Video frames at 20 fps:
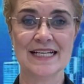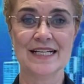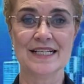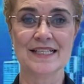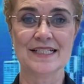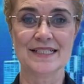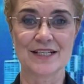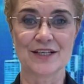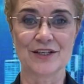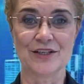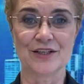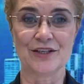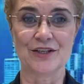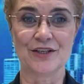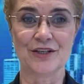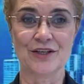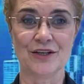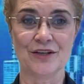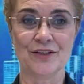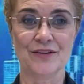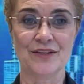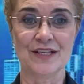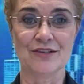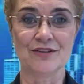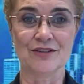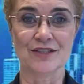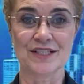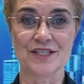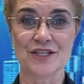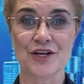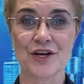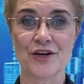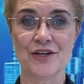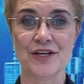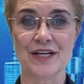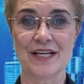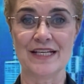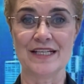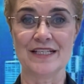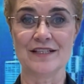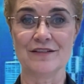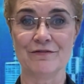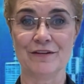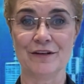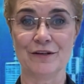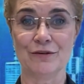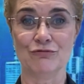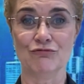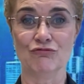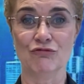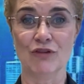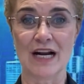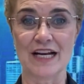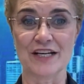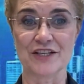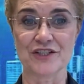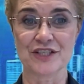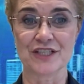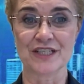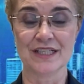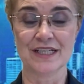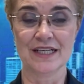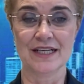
So, there is no need to feel rushed